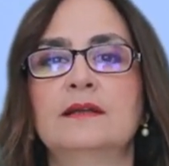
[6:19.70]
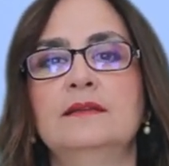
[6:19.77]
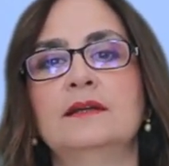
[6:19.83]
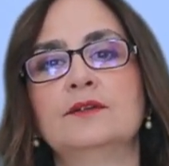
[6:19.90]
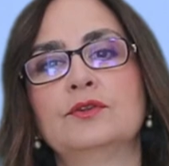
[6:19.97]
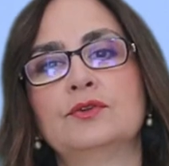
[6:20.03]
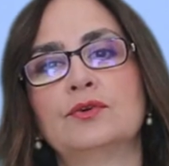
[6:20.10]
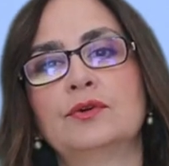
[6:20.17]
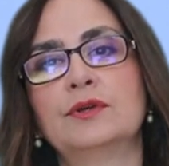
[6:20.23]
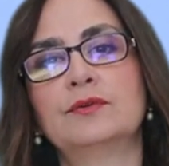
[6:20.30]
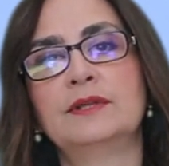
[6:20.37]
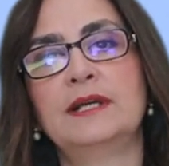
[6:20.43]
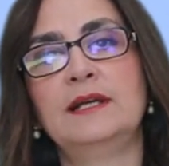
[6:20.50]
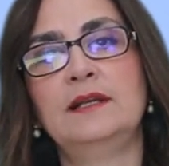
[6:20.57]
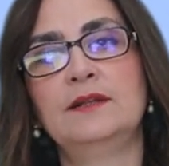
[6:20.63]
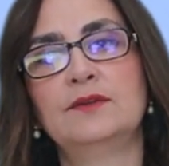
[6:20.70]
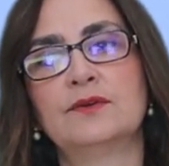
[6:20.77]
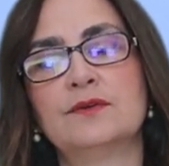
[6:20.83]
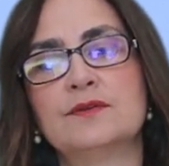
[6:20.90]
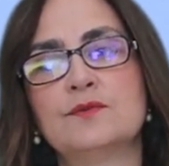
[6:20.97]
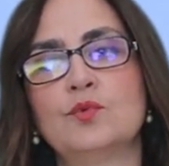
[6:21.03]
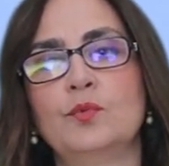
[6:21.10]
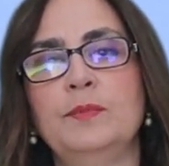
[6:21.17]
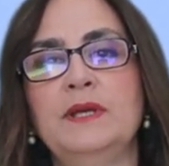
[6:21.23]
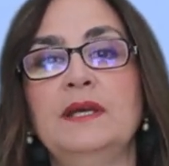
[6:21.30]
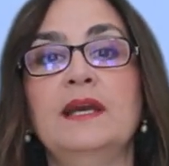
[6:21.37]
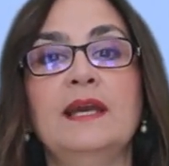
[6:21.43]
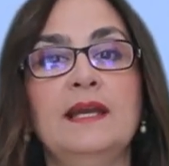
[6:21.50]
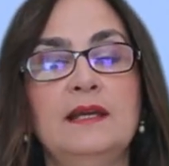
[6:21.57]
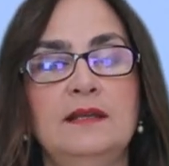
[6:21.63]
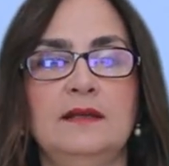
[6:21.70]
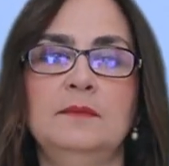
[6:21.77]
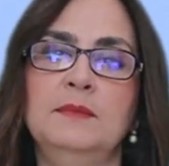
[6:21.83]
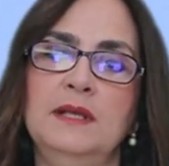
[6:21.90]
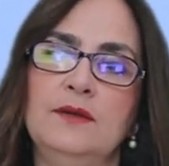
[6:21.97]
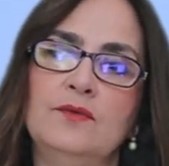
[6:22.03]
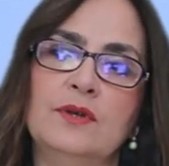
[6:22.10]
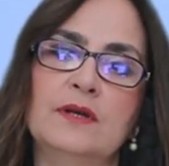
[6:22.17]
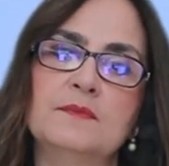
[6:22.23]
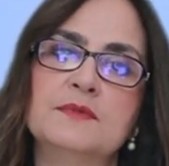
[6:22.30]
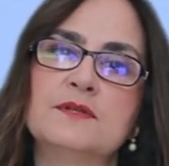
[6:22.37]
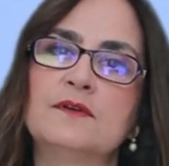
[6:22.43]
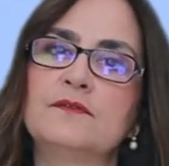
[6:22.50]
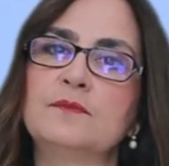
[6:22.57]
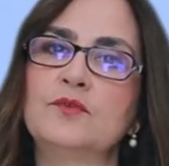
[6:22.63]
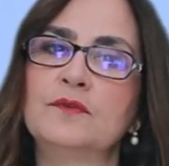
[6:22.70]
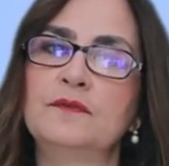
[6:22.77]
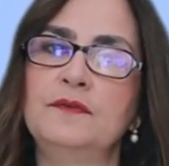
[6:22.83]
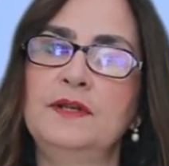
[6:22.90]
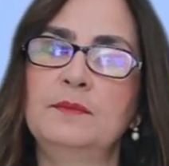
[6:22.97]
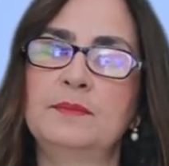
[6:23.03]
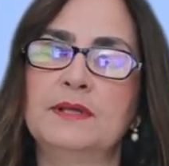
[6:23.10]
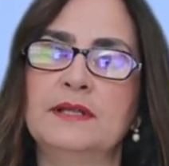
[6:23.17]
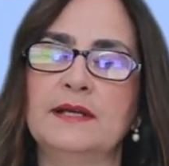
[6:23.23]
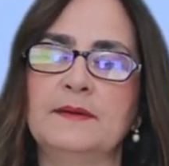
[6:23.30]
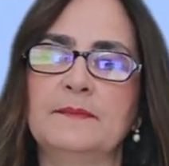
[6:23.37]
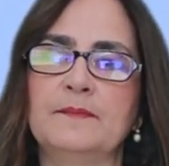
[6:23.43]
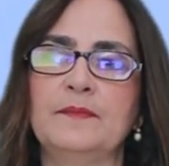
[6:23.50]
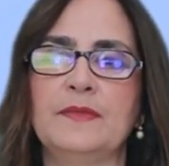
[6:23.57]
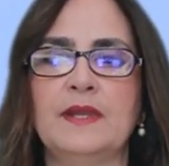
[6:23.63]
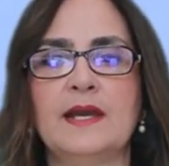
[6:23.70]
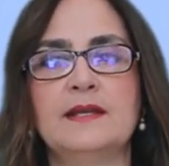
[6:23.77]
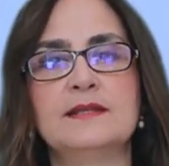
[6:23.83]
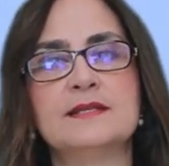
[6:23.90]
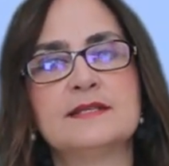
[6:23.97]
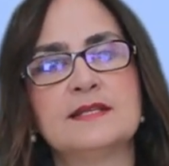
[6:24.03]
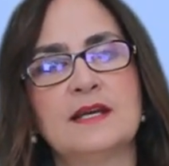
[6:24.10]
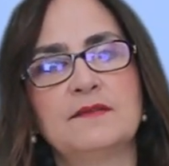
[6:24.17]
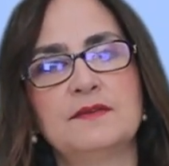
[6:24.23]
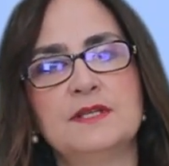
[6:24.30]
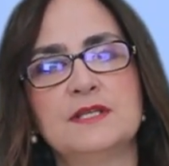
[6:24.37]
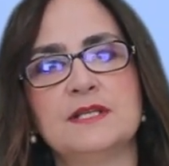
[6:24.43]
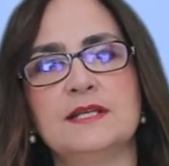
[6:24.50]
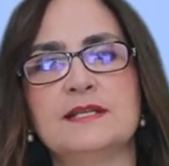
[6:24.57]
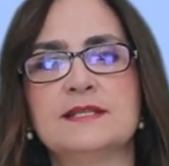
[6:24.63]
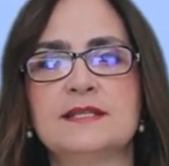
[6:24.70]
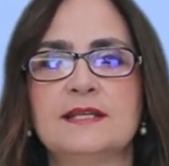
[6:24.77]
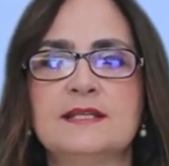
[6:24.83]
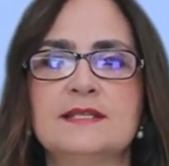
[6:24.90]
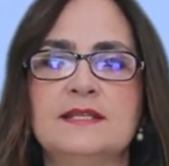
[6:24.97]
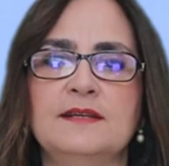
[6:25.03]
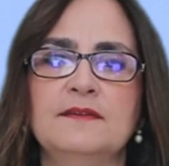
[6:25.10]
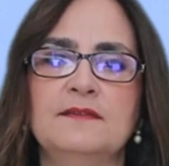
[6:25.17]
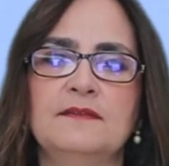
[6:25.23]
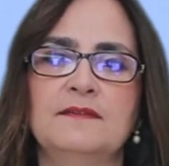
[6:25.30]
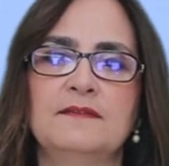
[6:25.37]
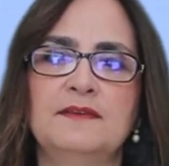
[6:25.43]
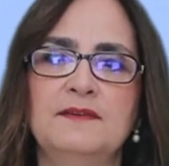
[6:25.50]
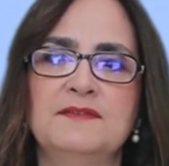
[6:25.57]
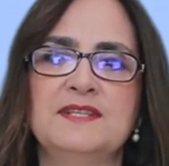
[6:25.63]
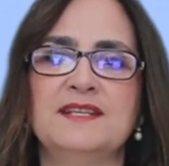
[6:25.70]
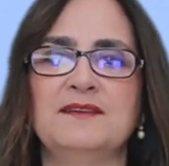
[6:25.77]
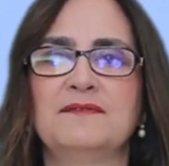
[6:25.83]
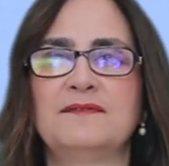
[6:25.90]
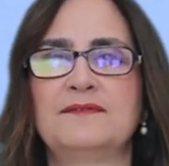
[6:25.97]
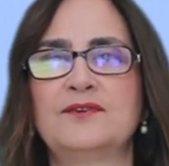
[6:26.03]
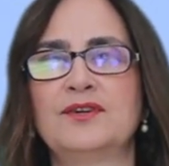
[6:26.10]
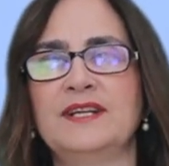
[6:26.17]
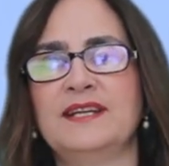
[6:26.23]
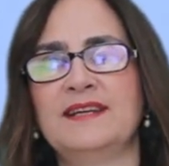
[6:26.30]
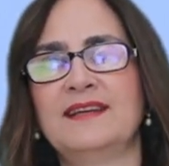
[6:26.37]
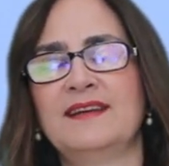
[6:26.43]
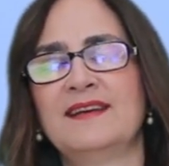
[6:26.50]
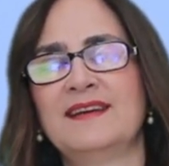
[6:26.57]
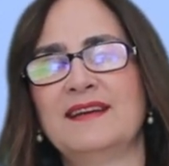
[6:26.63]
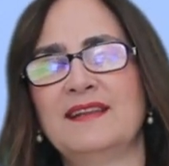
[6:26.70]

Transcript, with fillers: their total daily dose will be 80 milligrams of morphine per day, then 70, 60, 50, 40,